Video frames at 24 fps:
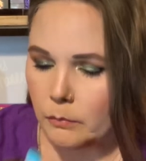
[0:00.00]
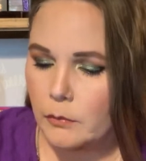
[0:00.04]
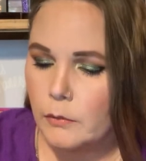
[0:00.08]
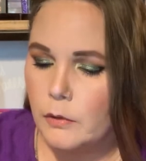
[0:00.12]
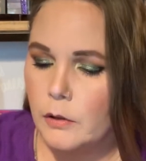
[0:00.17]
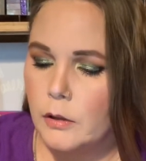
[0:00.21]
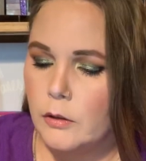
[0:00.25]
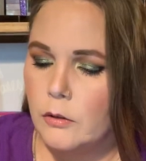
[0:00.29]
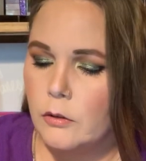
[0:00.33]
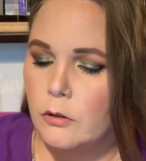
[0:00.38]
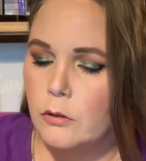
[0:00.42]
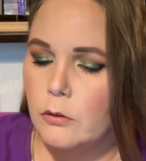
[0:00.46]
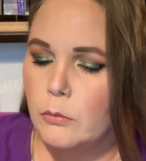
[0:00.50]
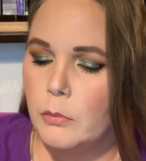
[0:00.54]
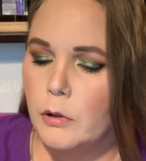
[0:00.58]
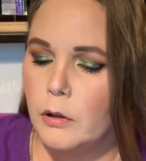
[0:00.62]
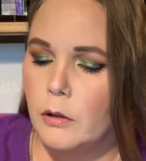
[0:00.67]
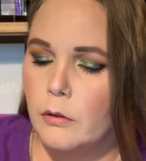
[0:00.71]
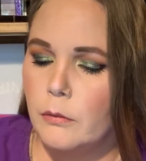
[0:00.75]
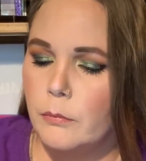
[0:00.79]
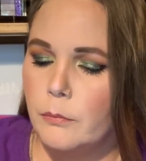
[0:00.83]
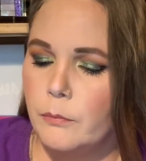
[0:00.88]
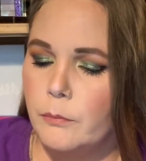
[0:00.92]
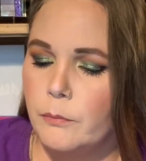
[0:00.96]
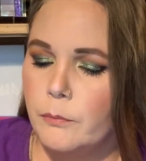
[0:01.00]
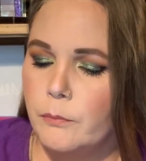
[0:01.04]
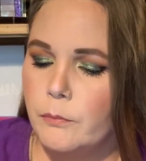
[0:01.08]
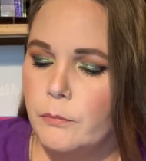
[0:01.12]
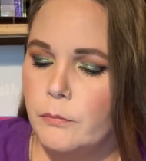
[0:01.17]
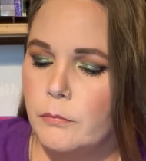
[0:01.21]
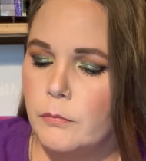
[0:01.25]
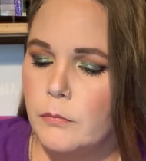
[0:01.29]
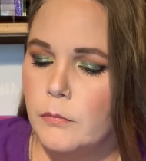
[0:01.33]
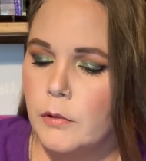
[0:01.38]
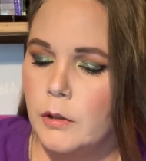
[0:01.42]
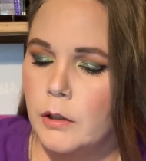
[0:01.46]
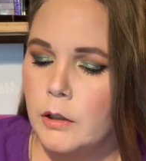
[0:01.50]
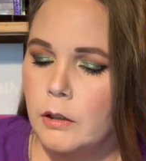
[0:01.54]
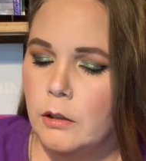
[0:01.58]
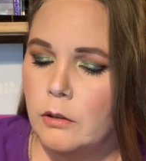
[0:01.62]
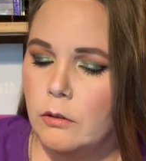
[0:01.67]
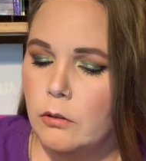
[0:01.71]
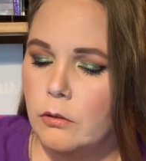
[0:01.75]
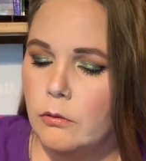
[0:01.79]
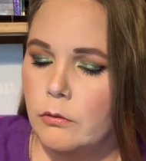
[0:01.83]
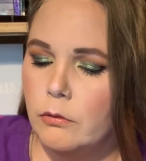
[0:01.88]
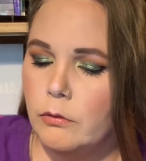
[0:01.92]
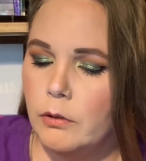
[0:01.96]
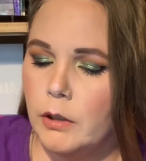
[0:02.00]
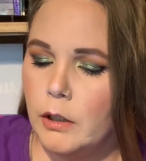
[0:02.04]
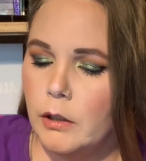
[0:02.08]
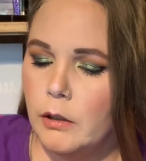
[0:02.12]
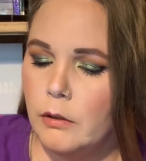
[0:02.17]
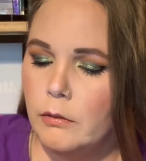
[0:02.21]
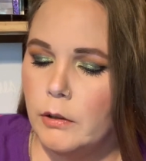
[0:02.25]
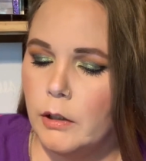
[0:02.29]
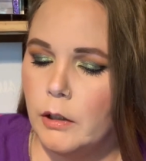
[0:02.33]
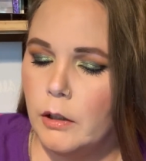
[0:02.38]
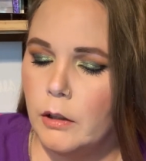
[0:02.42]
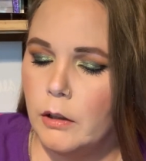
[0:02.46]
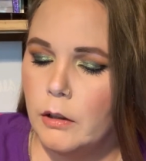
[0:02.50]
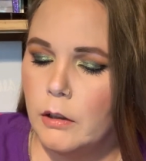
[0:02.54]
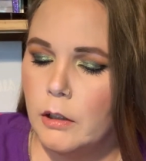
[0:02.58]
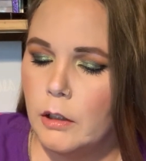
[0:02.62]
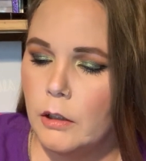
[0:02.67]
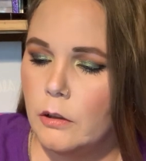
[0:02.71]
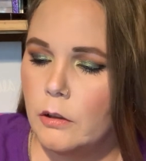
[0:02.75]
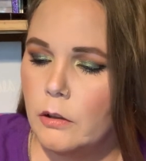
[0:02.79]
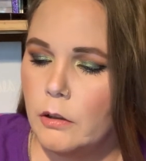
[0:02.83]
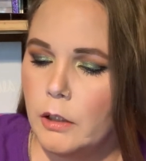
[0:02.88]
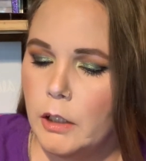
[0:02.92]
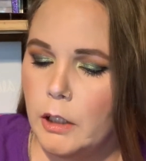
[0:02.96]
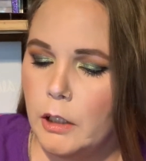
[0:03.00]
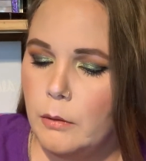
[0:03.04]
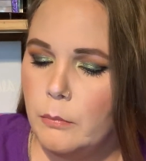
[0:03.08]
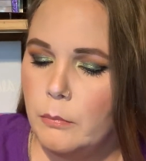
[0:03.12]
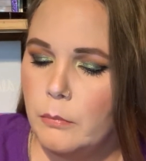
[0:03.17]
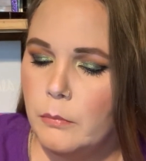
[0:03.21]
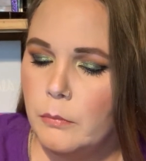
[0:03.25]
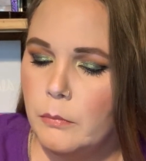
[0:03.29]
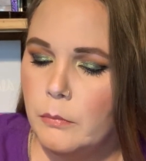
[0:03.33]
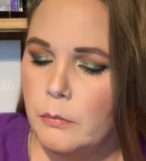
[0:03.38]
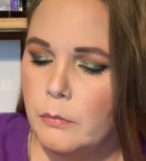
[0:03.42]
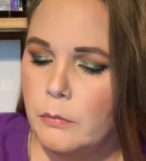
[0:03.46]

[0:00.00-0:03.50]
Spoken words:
let's smell. It is a very, very thick cream.